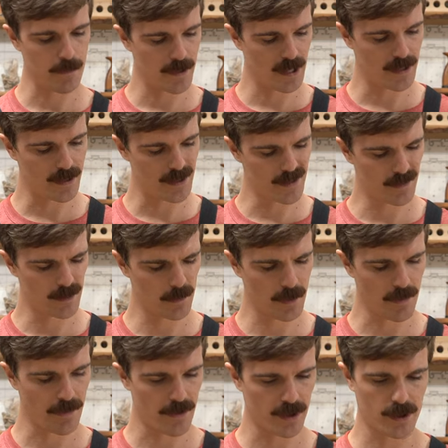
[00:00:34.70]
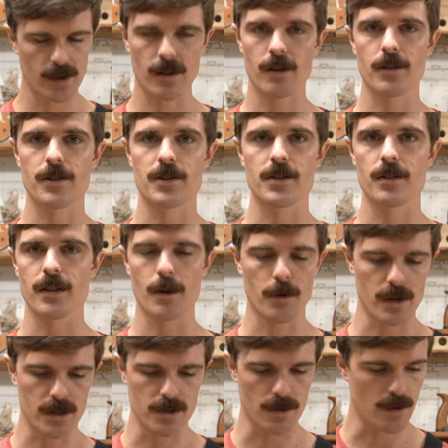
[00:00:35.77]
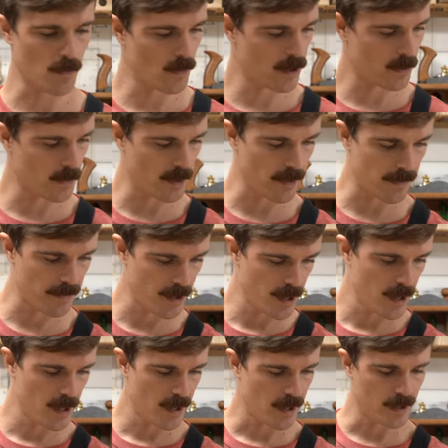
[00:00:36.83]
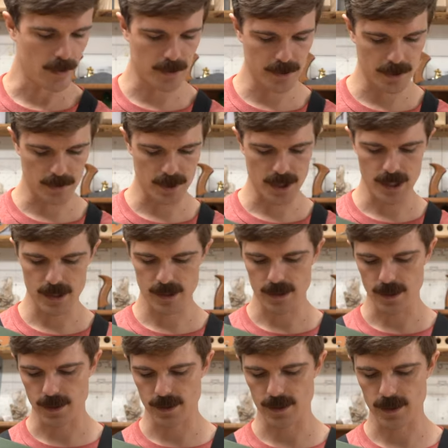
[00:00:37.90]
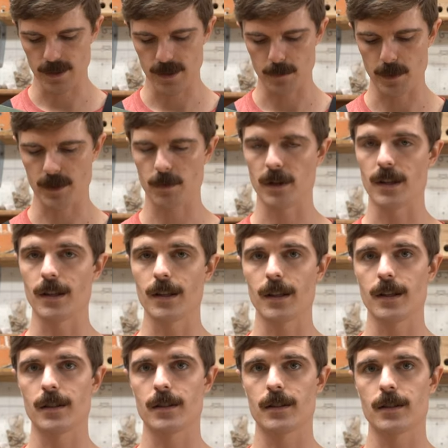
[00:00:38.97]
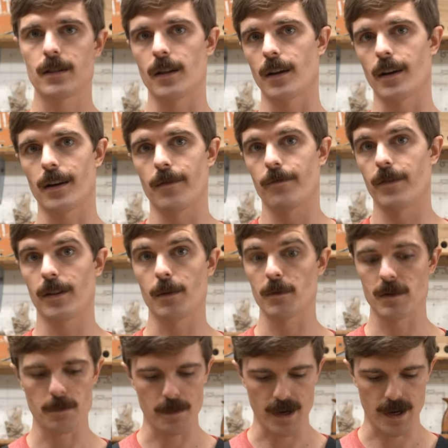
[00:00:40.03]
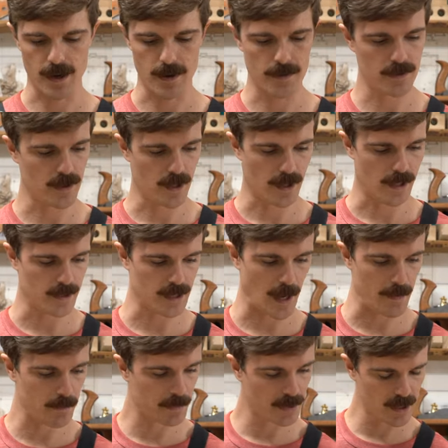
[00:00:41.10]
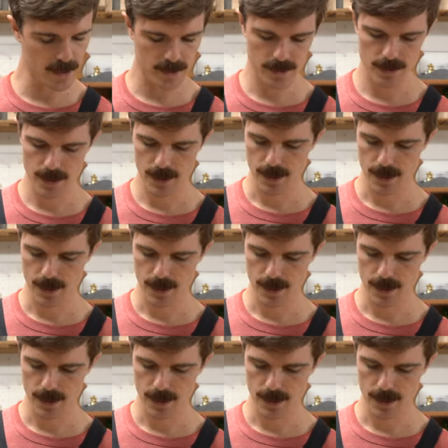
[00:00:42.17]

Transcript: made these a little bit thicker just so they were easier to work with, and also changed the distance in between these to fit them to my diamond plates.